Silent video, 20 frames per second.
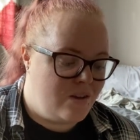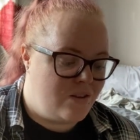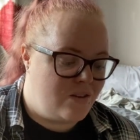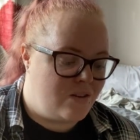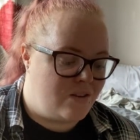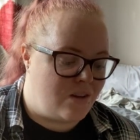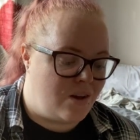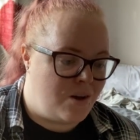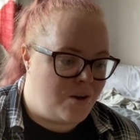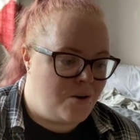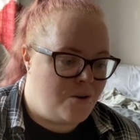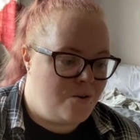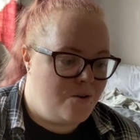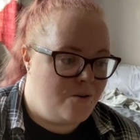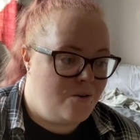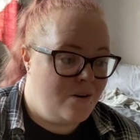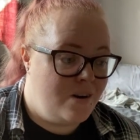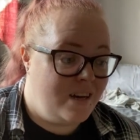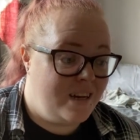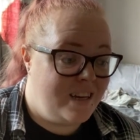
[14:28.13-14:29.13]

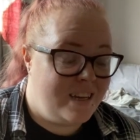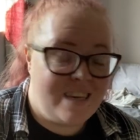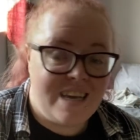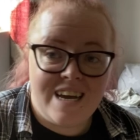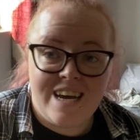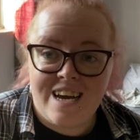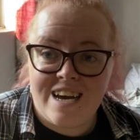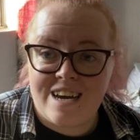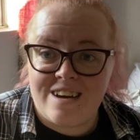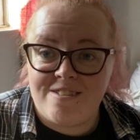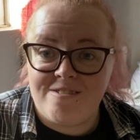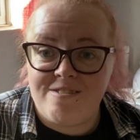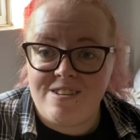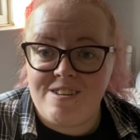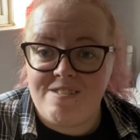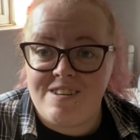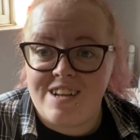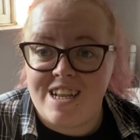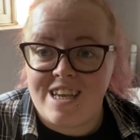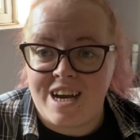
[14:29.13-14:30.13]
So yeah,
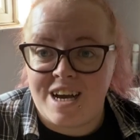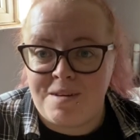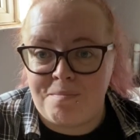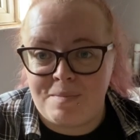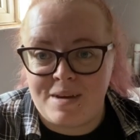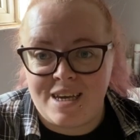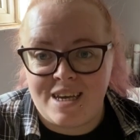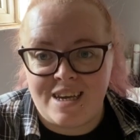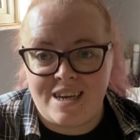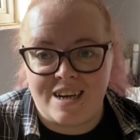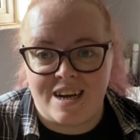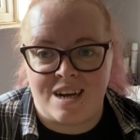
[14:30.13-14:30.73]
really, really happy.